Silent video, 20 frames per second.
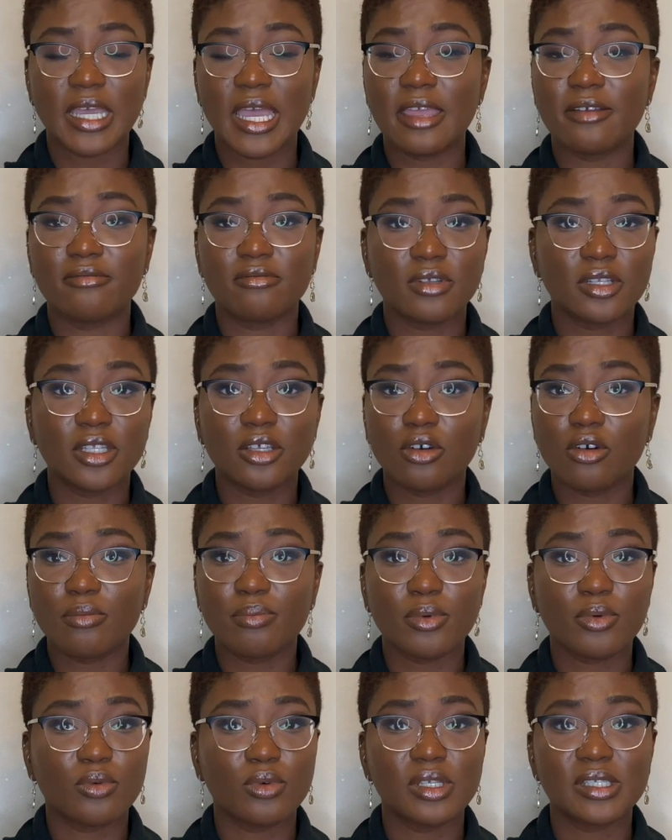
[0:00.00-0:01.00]
I really
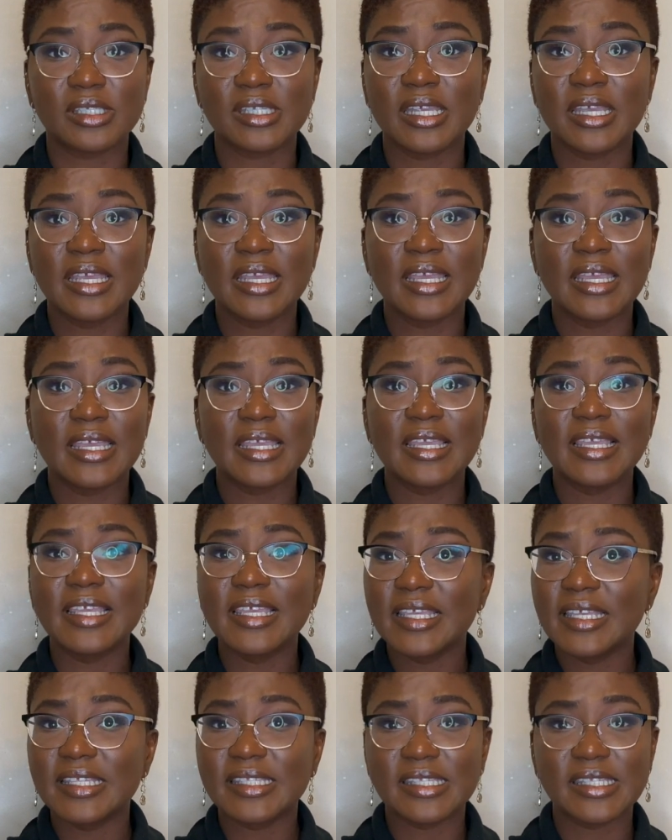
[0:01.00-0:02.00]
hope it was
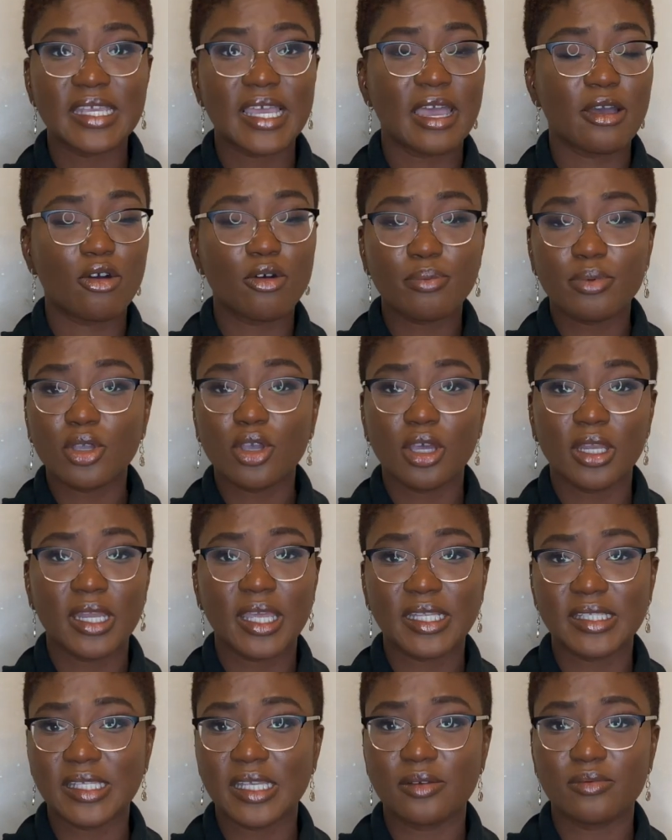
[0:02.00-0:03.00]
easy. I hope you
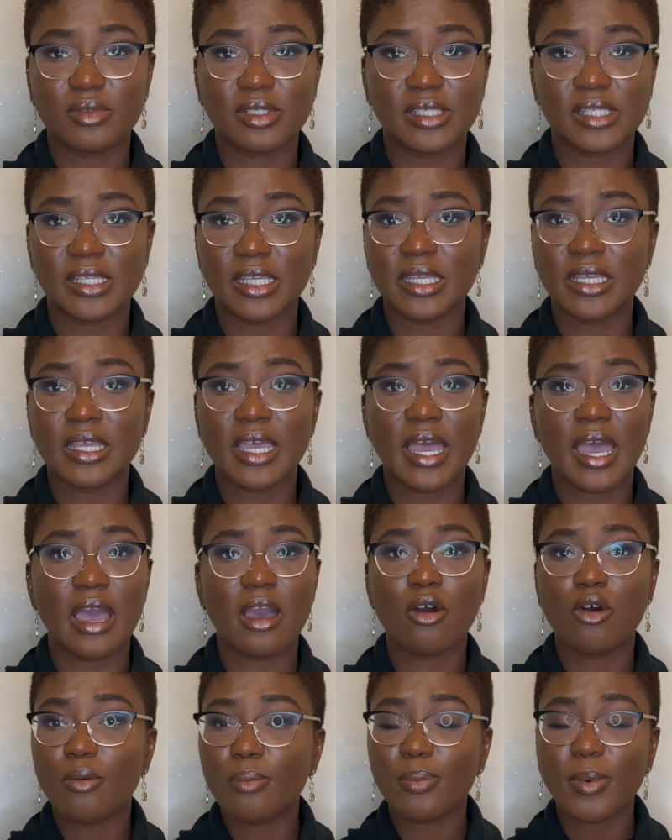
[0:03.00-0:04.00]
connected with it. I
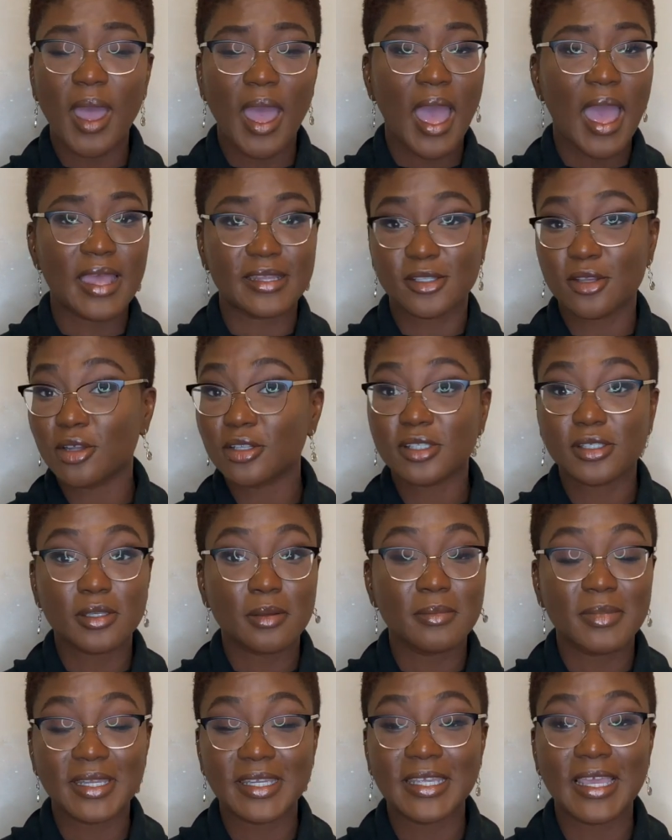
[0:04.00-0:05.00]
hope I taught
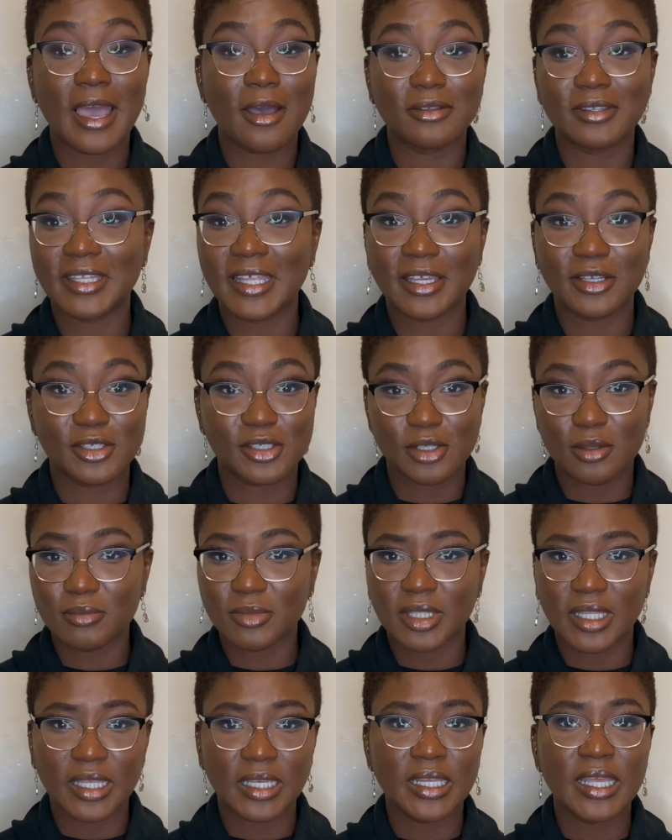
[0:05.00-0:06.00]
somebody out there
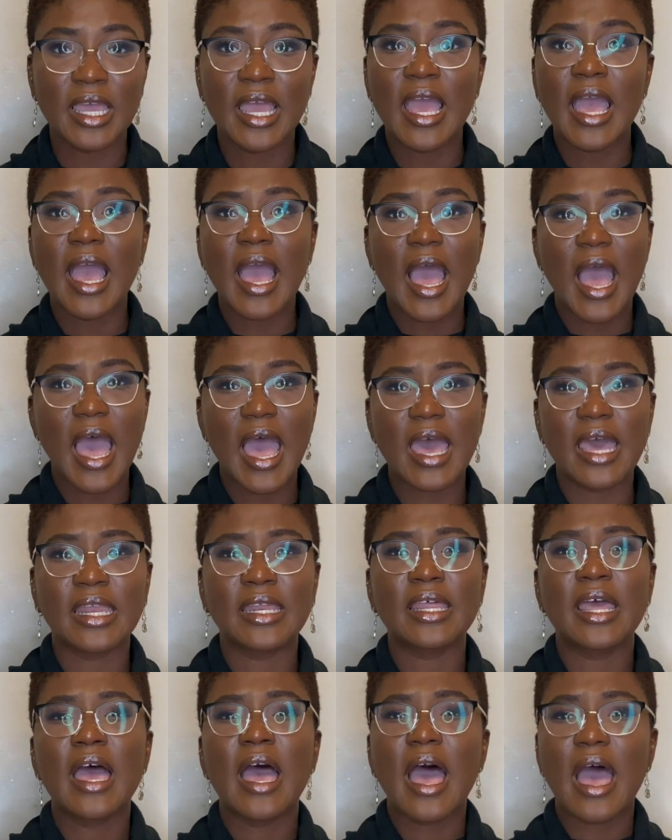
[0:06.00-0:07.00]
something,
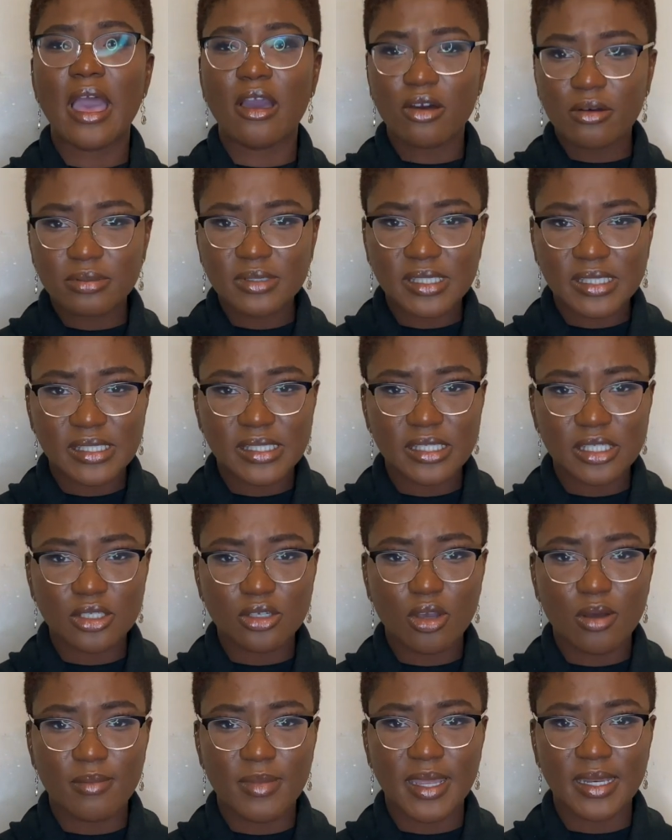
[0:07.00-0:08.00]
and I hope to see
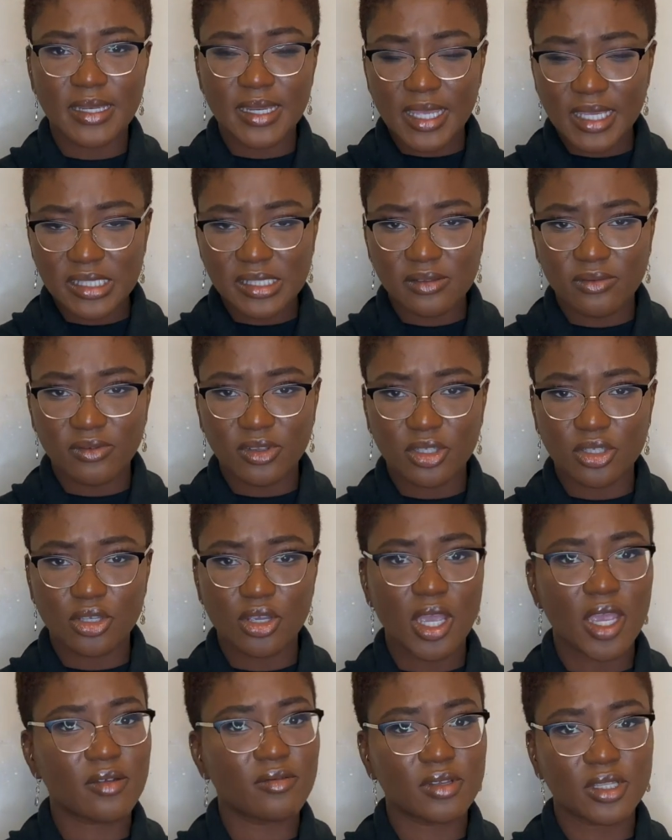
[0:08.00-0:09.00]
you on my next
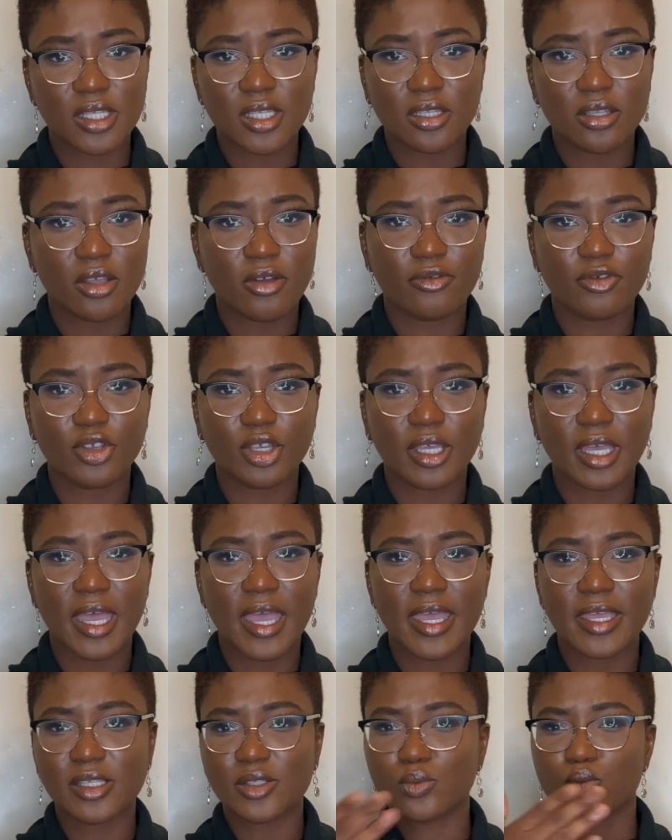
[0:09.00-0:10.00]
video. I really love you
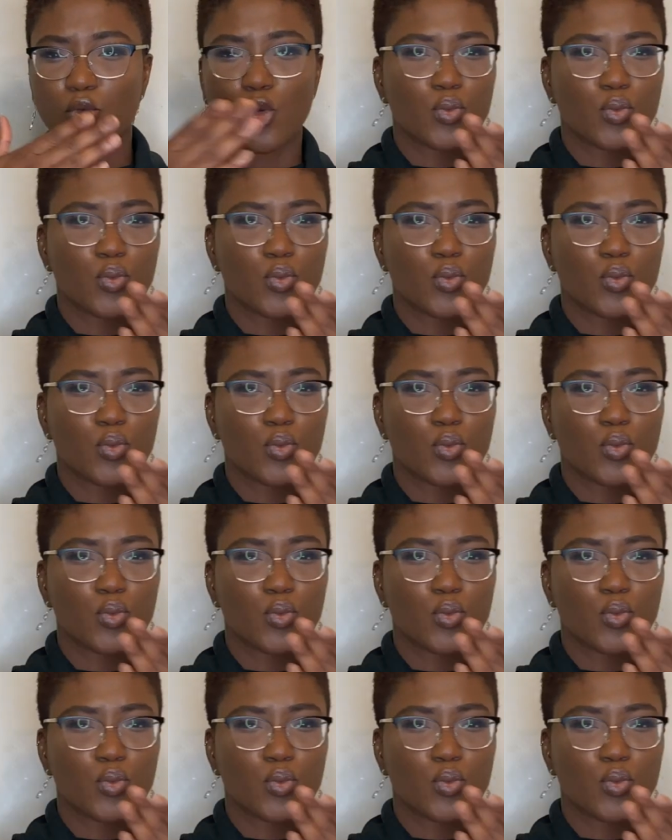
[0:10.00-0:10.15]
guys.